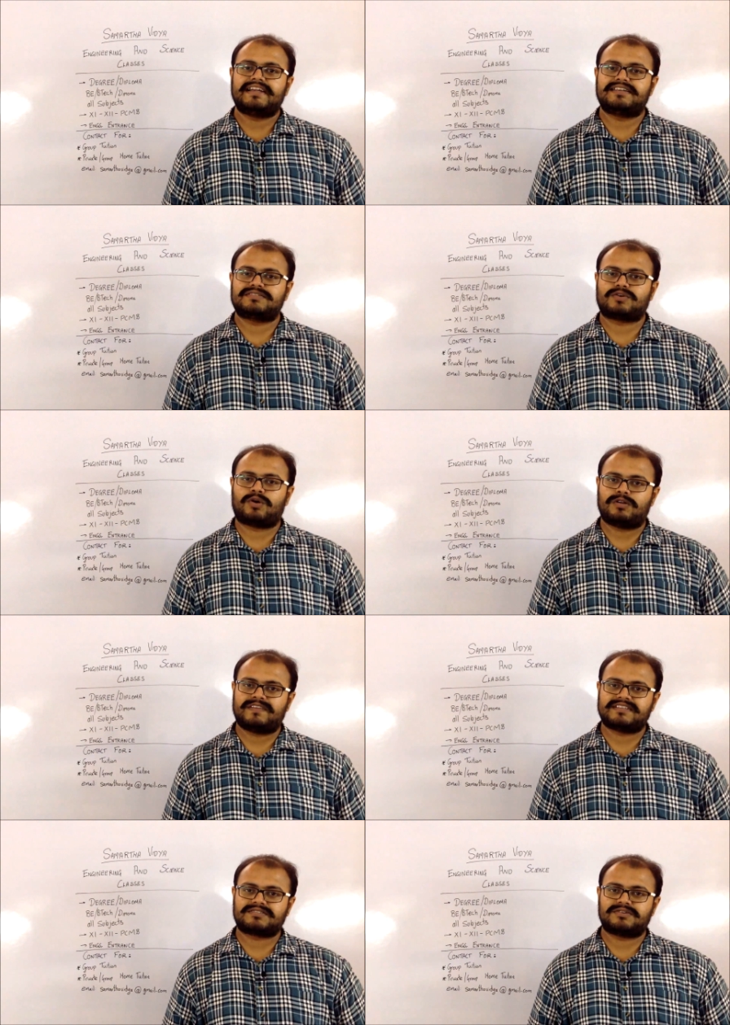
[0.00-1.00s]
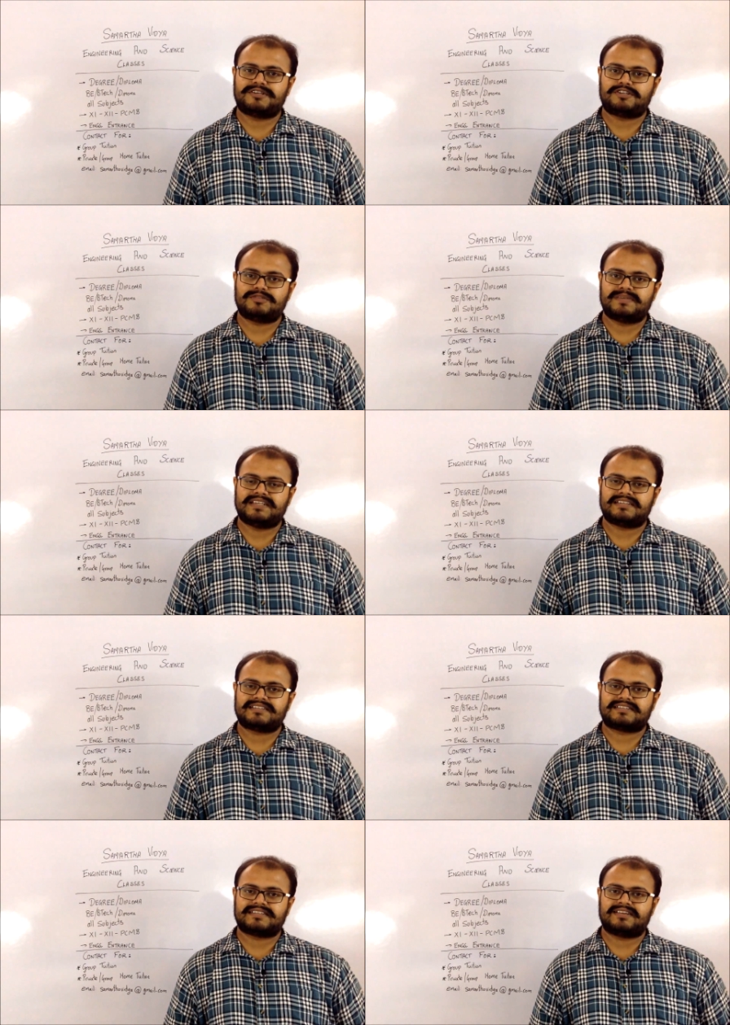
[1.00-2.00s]
it is always going to be a
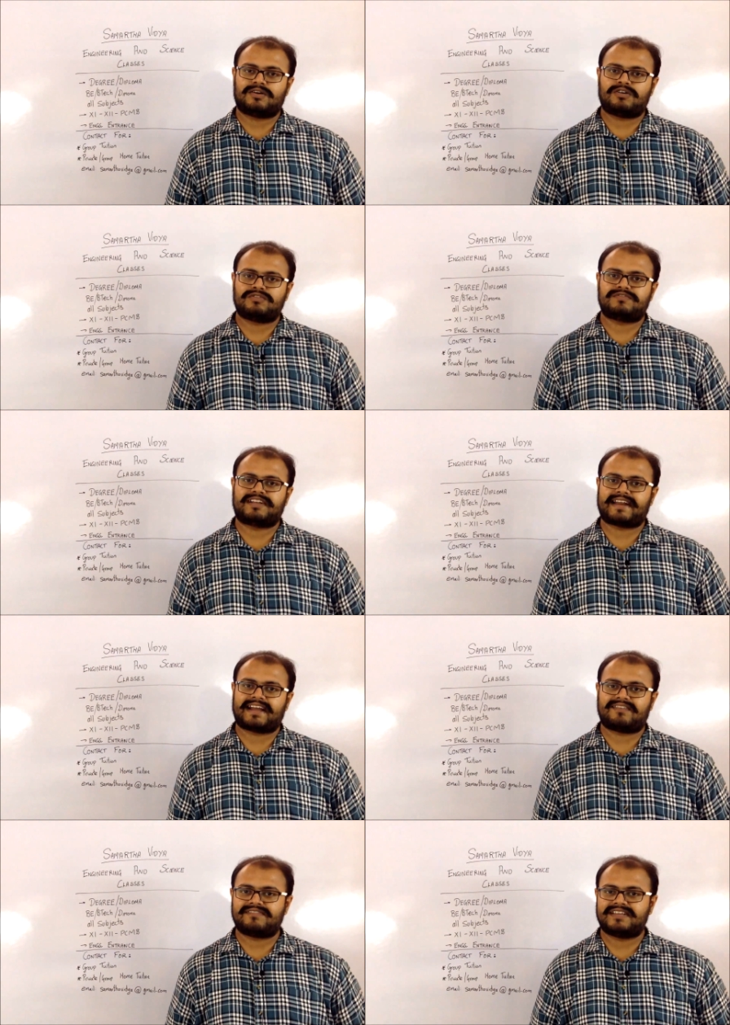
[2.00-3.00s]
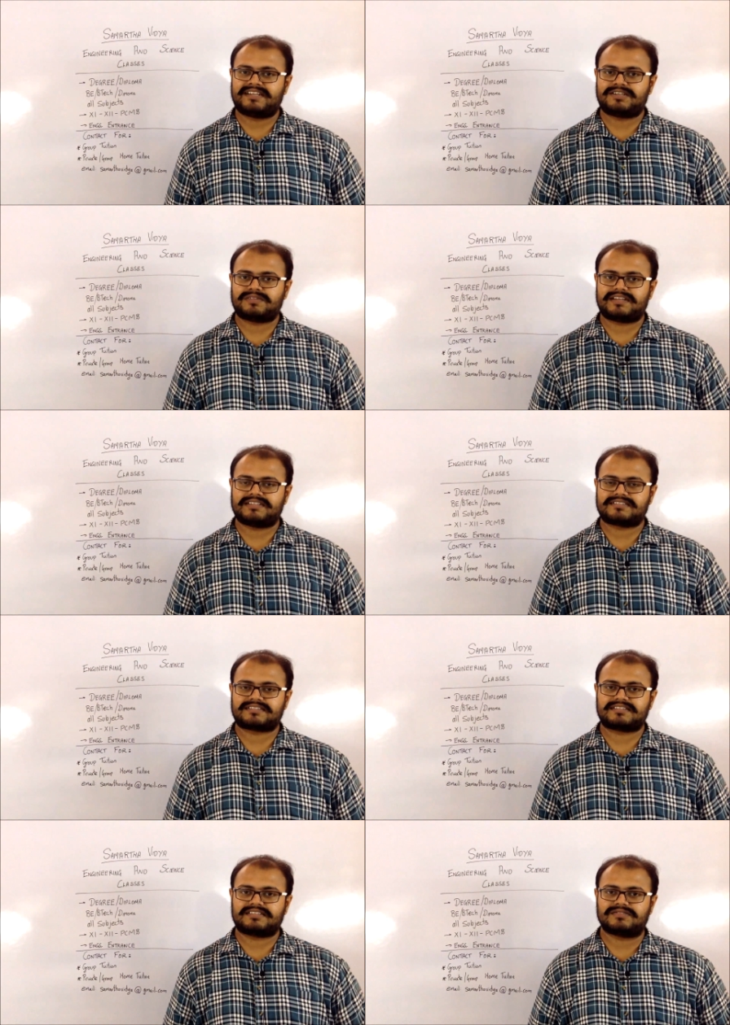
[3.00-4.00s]
thing of traveling to that
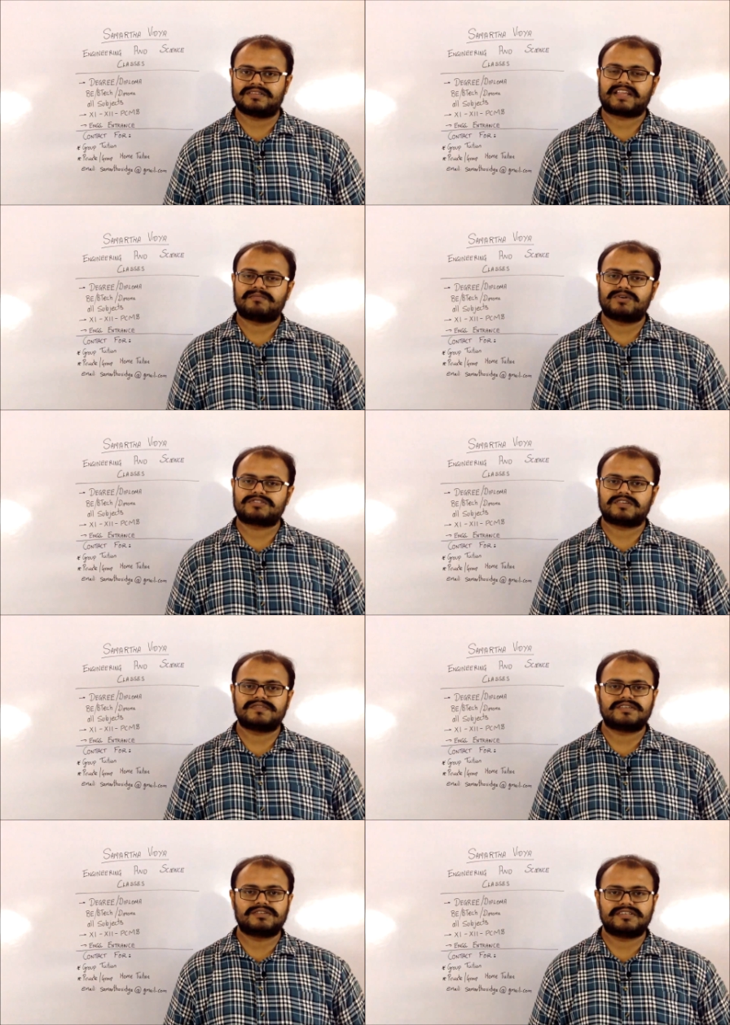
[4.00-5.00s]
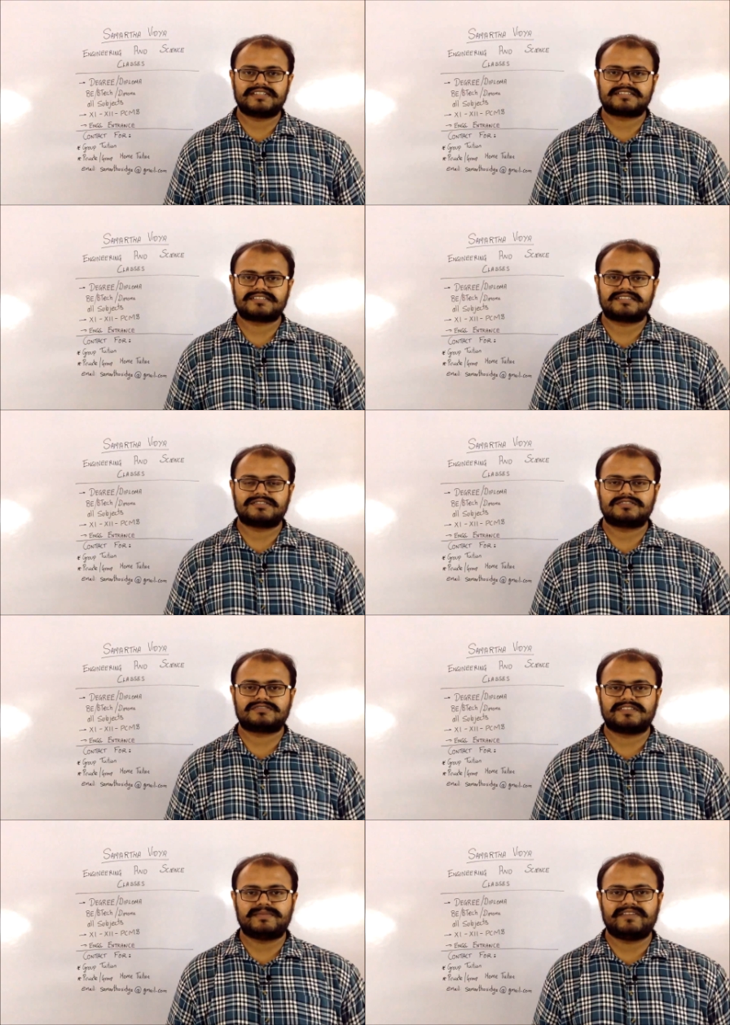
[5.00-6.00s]
institute most of the good institutes
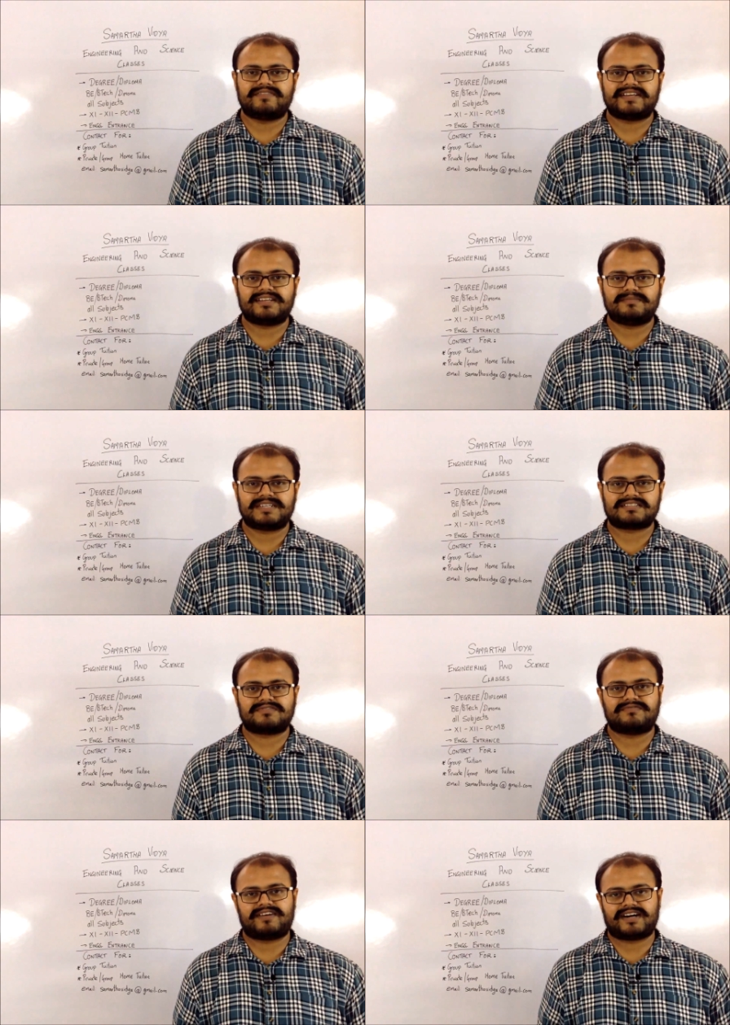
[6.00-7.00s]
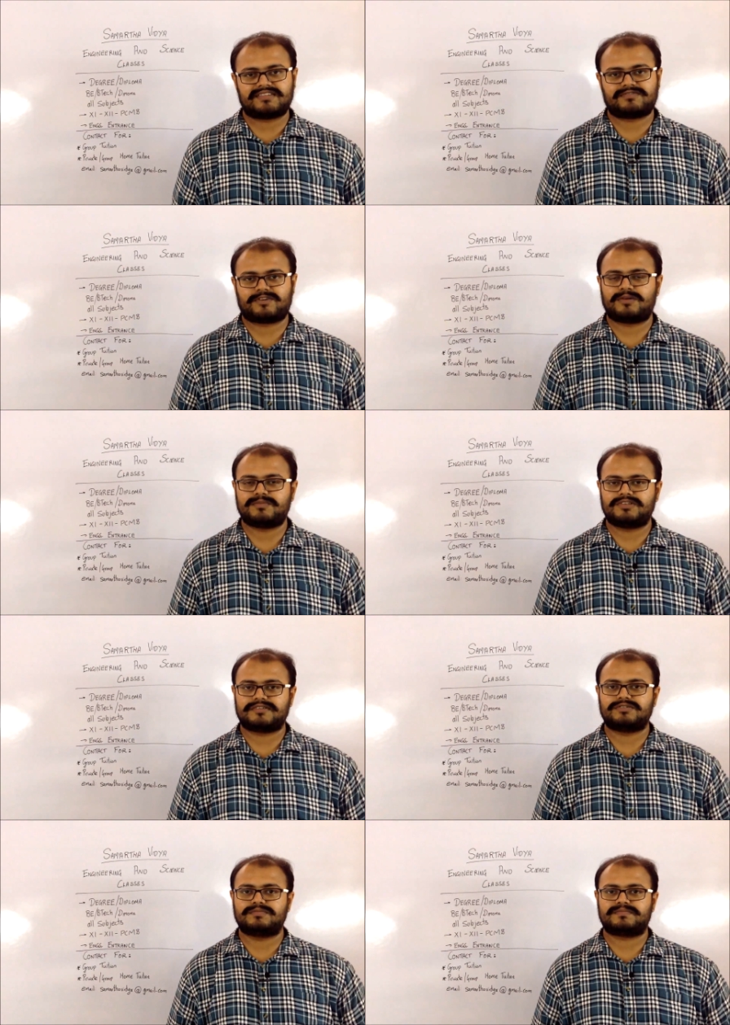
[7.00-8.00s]
will be very much far from
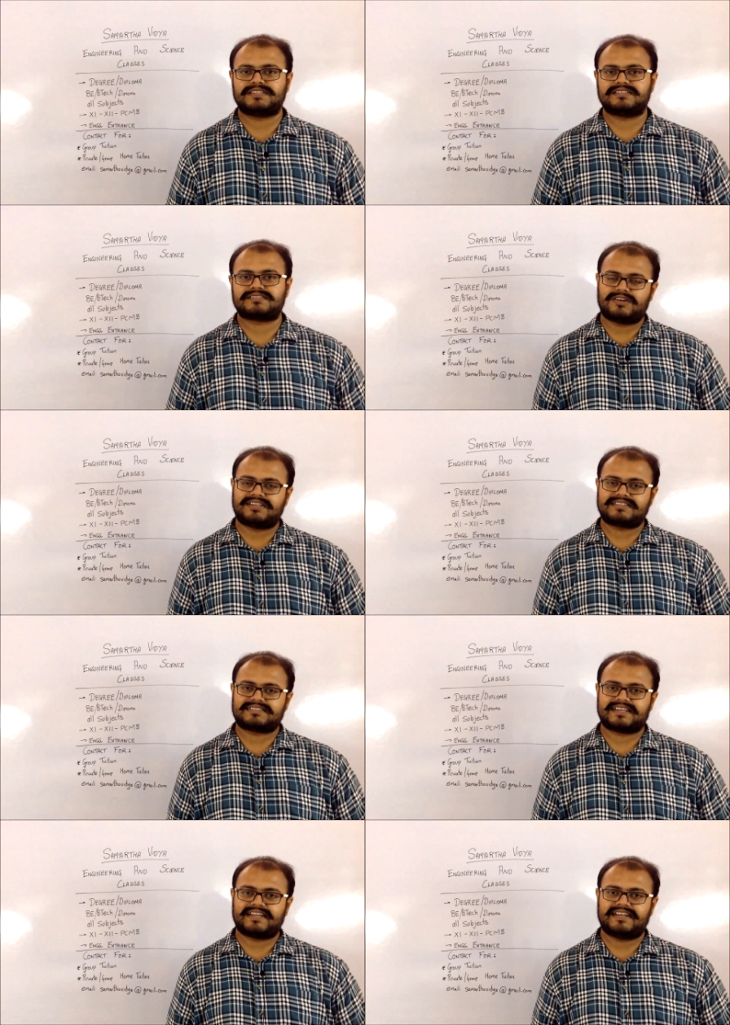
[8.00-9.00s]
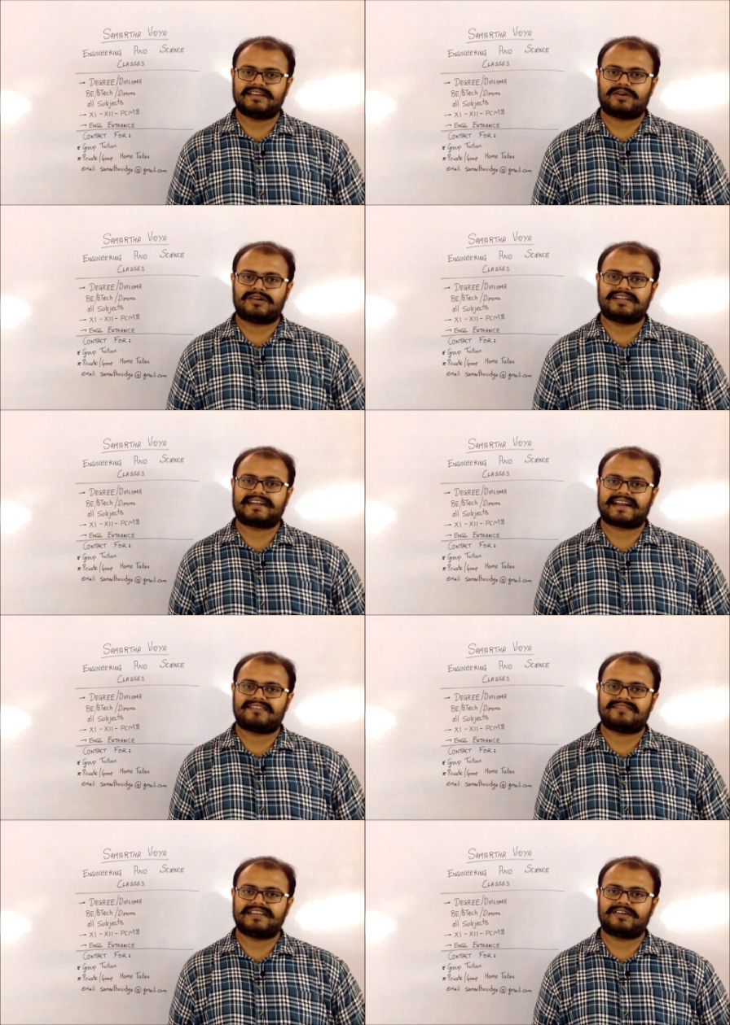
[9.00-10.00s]
your home place. If you are deciding on
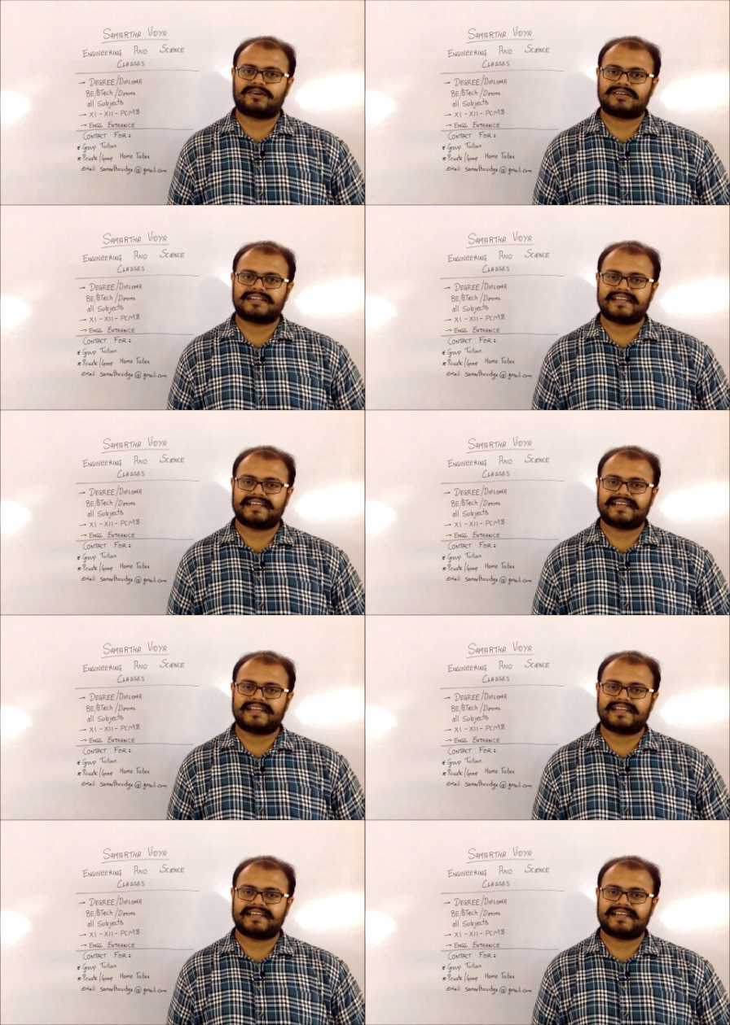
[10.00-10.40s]
traveling on a